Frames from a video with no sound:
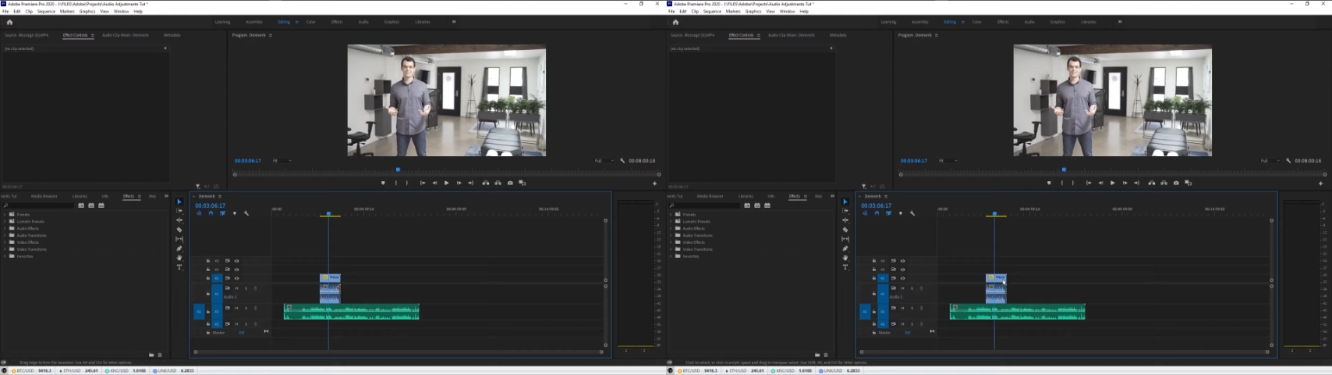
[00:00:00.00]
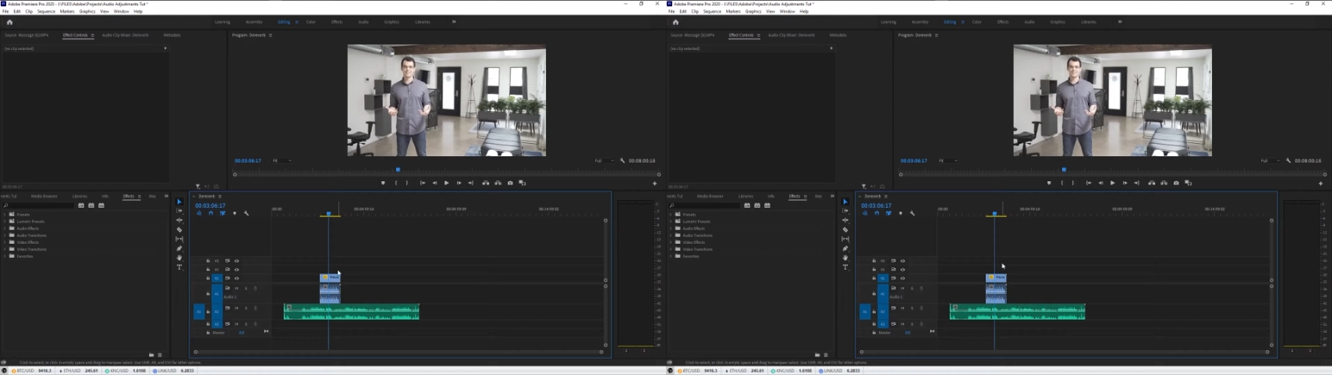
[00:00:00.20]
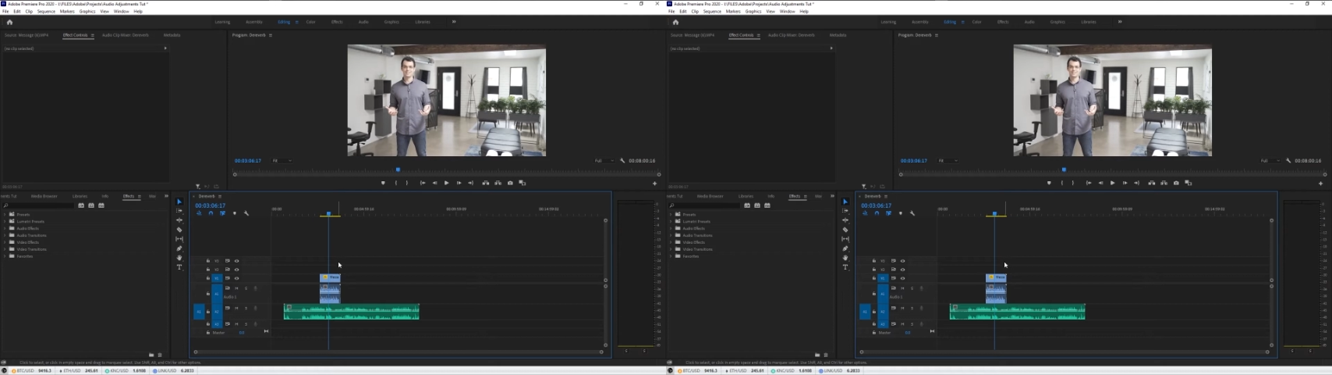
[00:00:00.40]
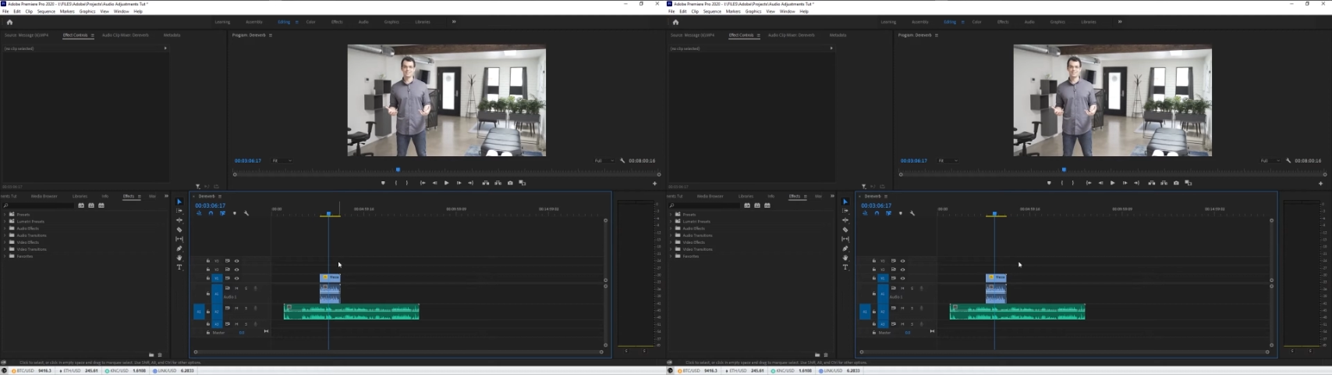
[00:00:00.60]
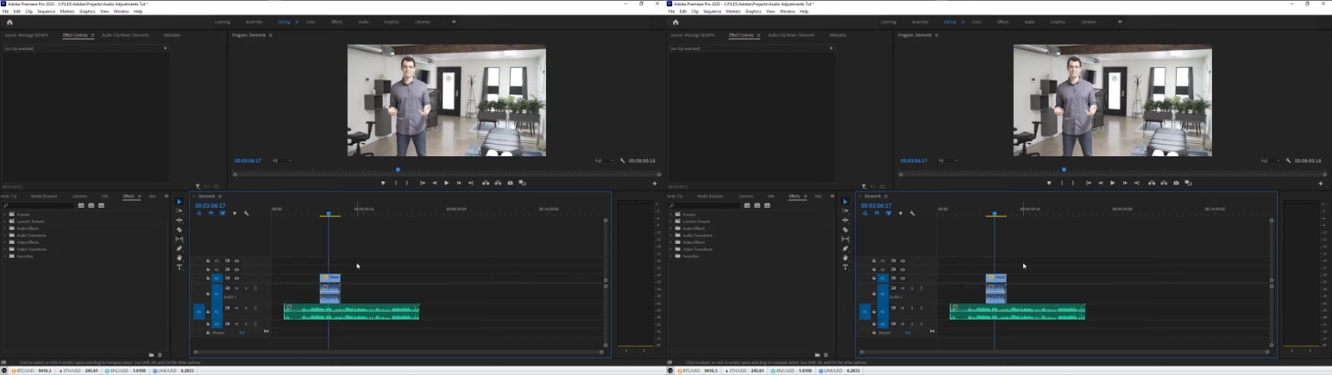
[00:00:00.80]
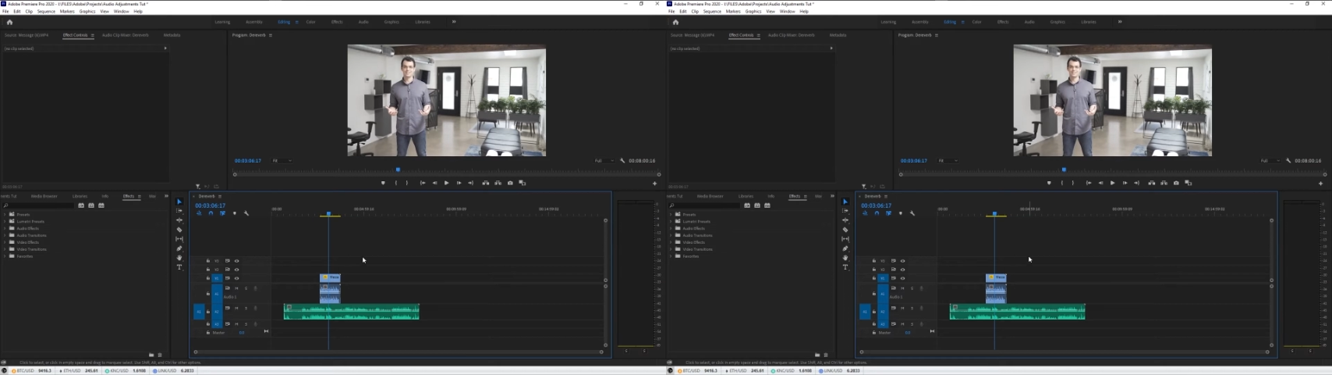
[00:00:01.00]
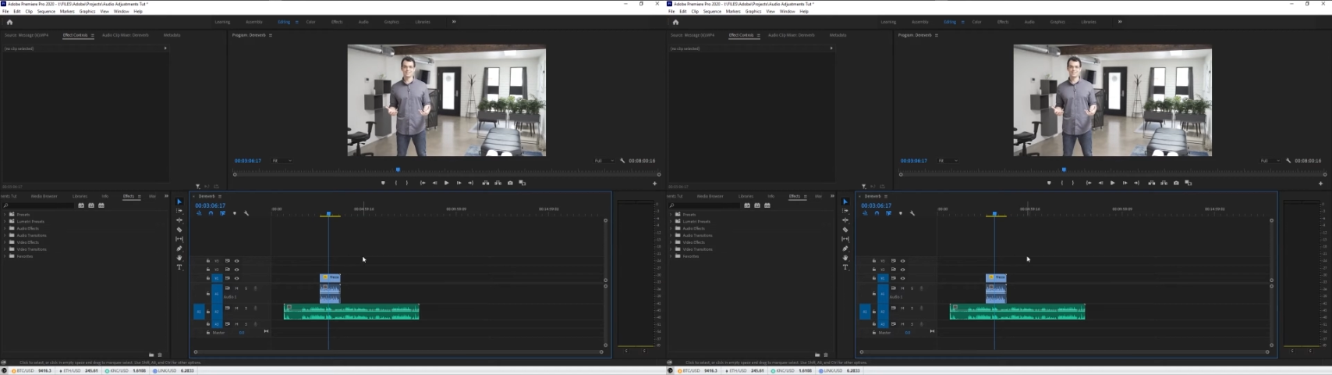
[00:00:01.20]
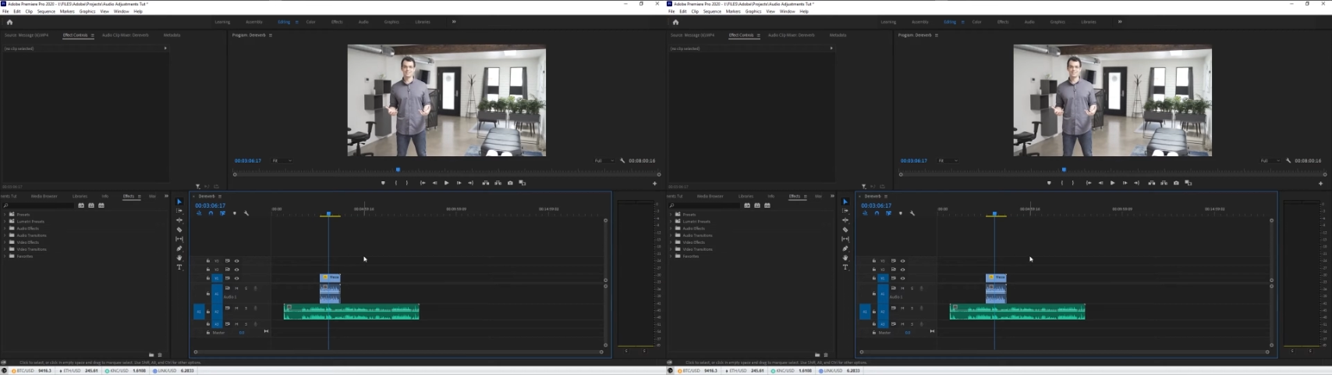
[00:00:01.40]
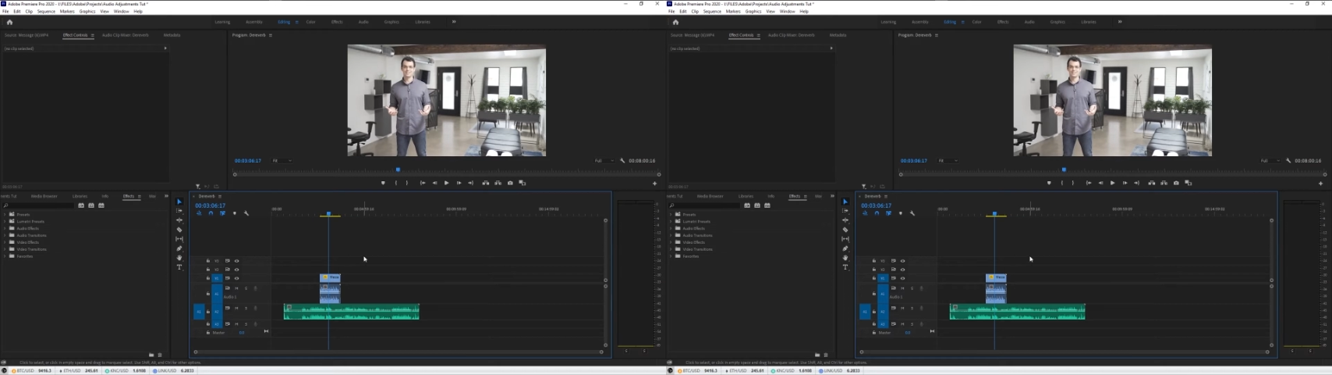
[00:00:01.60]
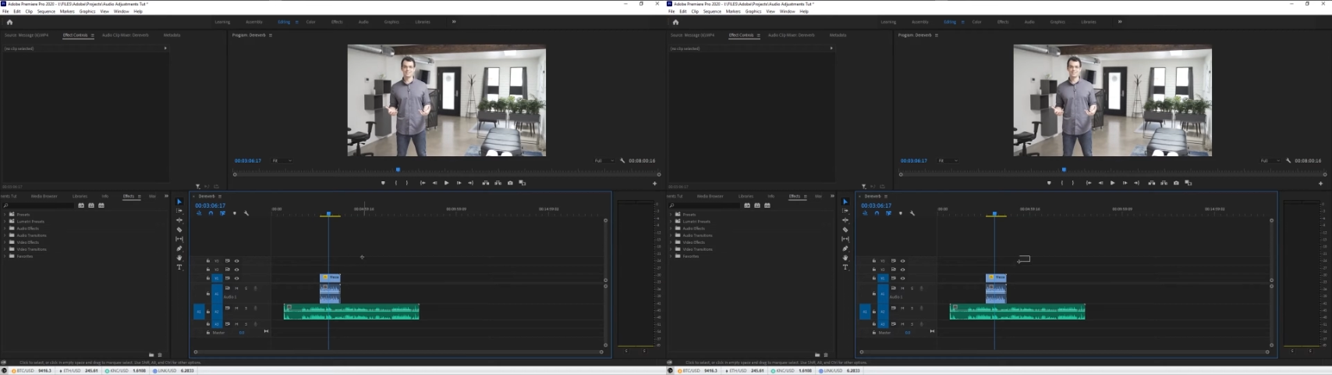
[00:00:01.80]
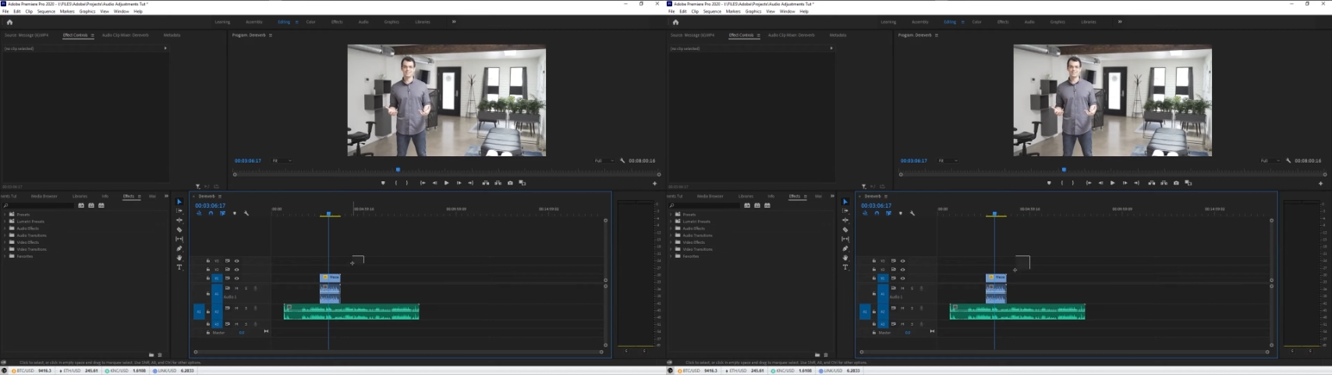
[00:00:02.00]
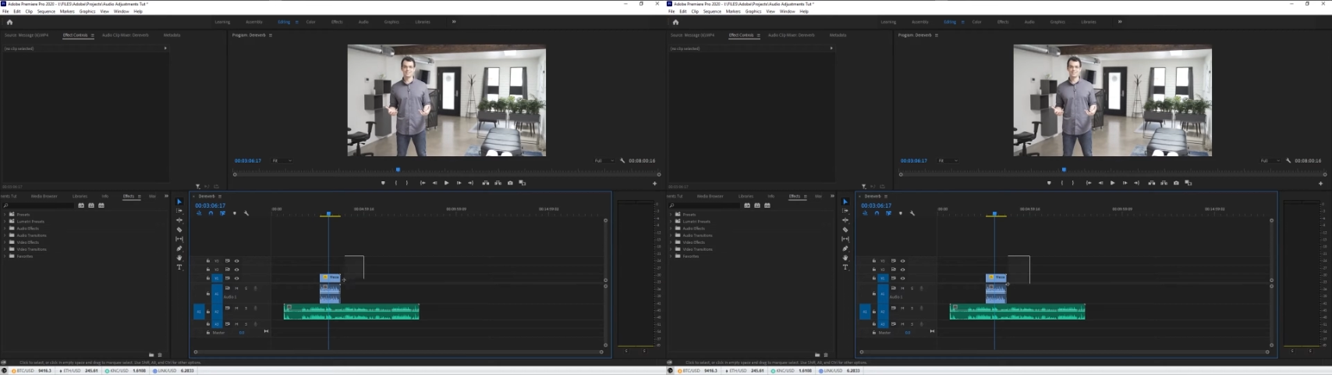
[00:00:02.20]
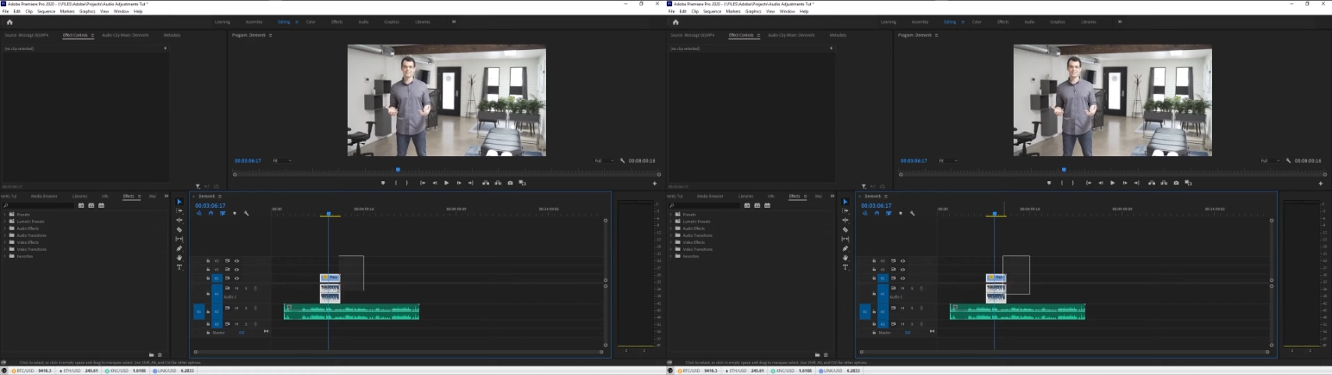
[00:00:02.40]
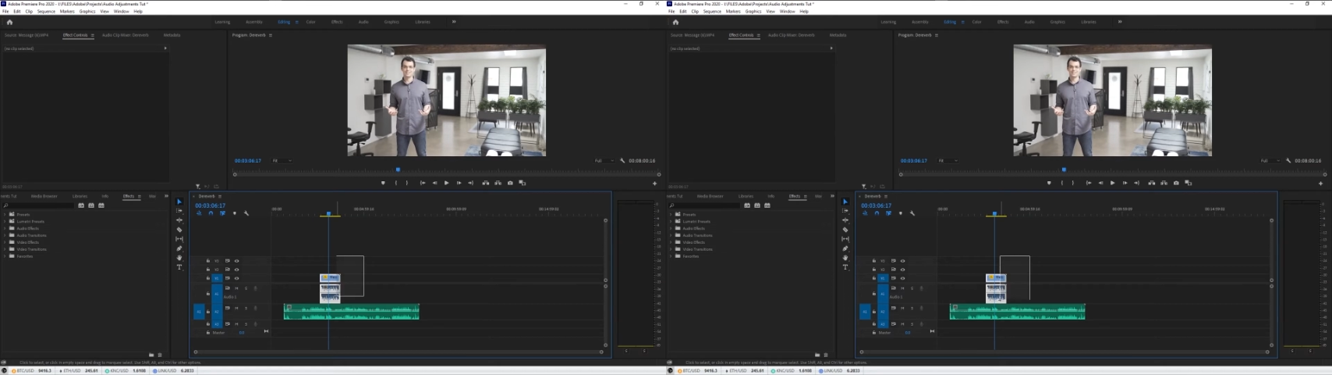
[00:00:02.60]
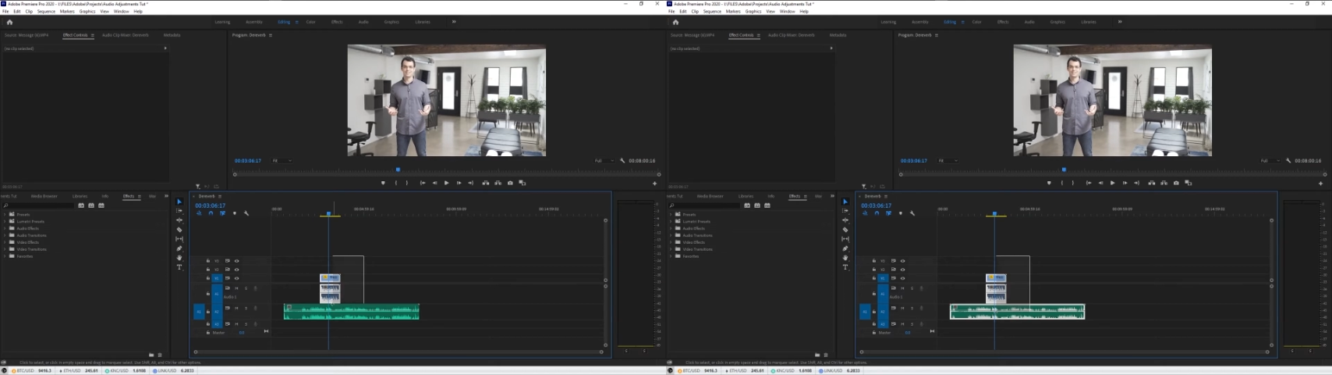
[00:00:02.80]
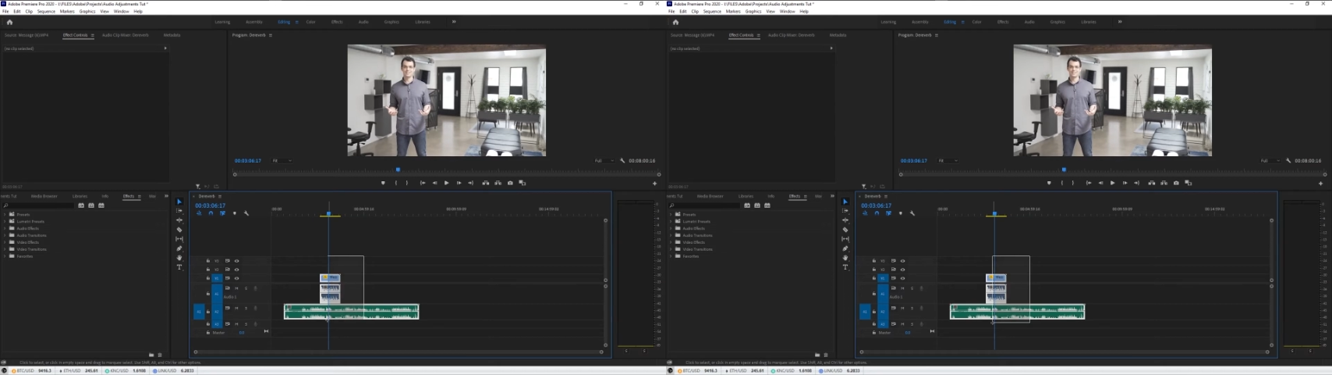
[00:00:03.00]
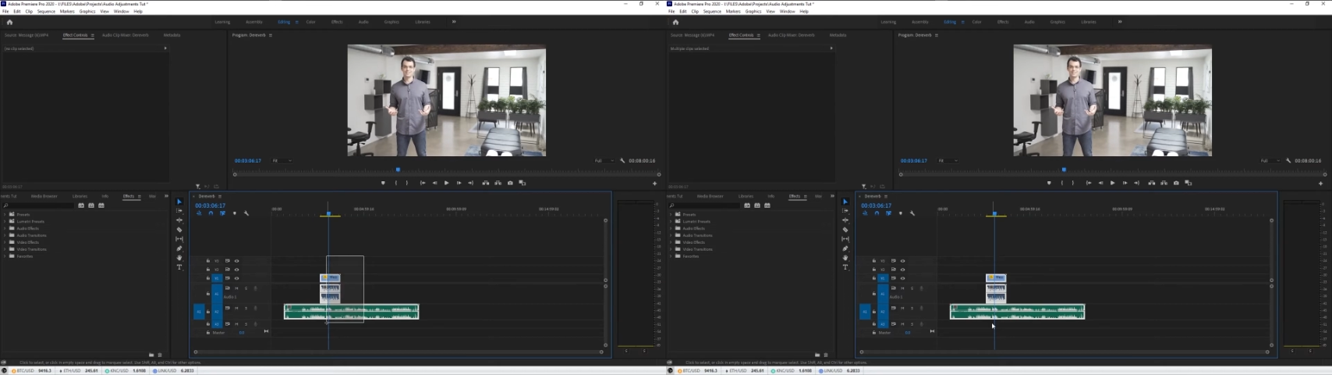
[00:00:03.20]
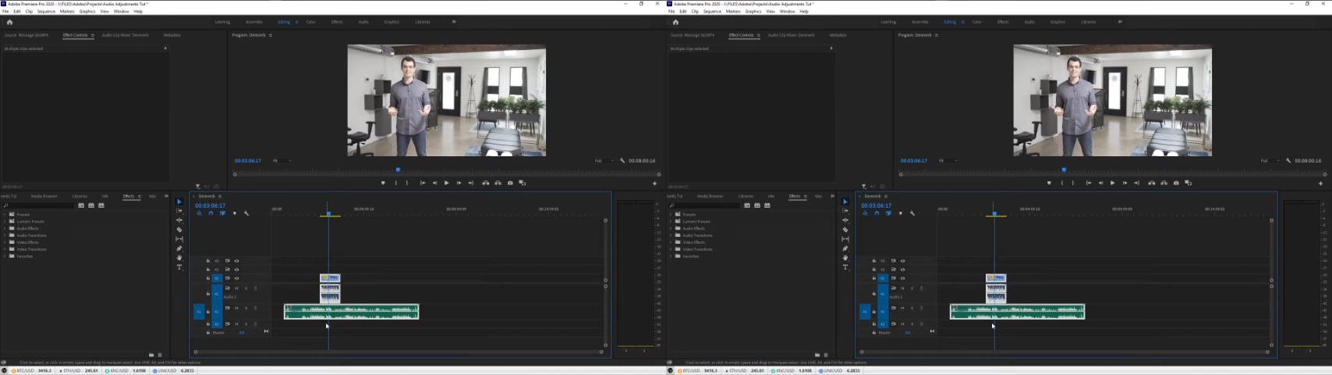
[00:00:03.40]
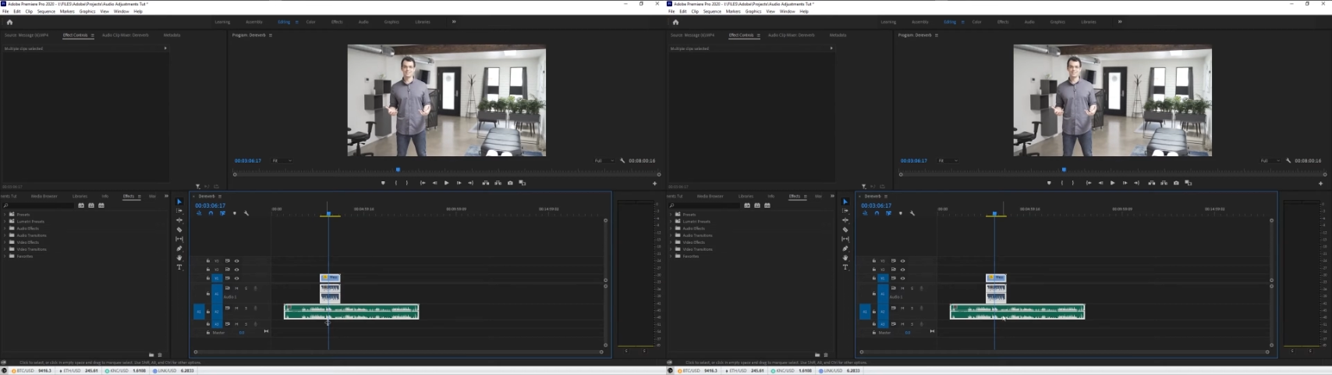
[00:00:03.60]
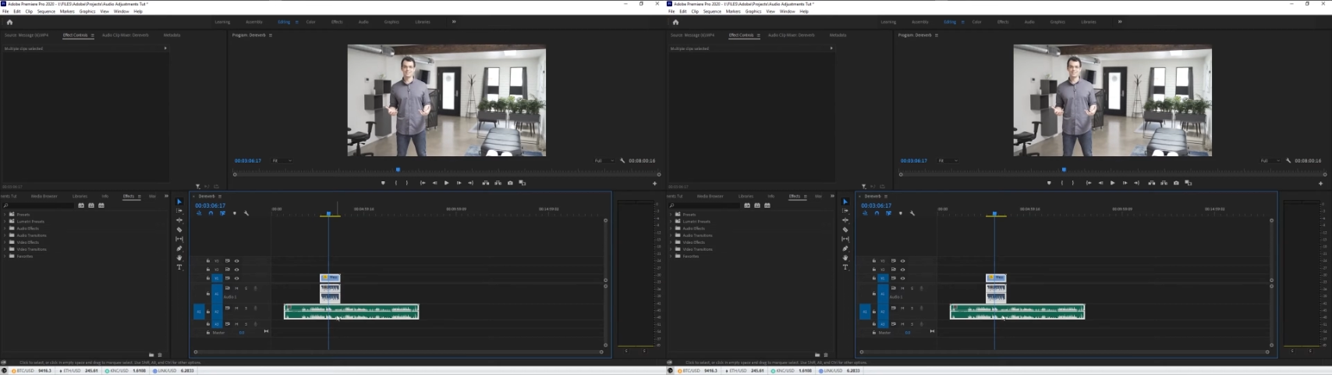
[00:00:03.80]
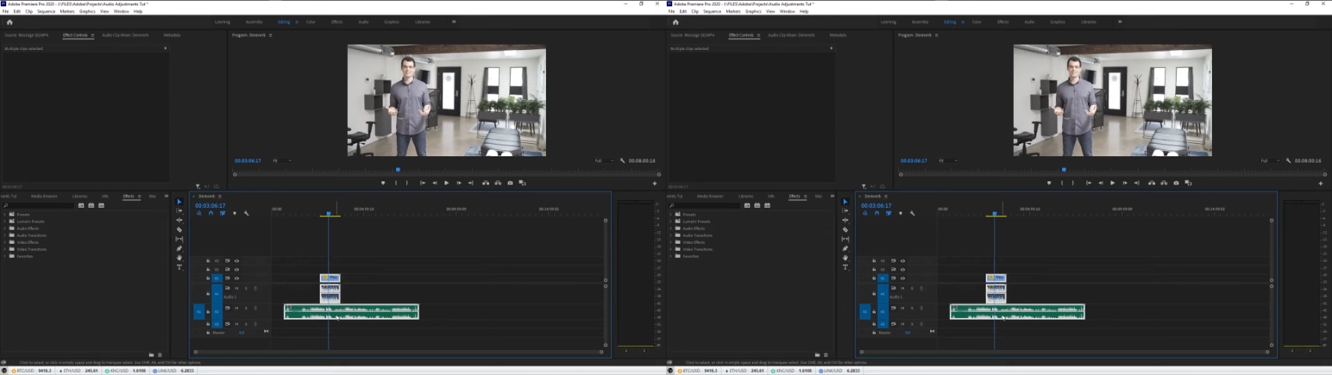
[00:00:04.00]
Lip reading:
Nobody's mouth can be seen.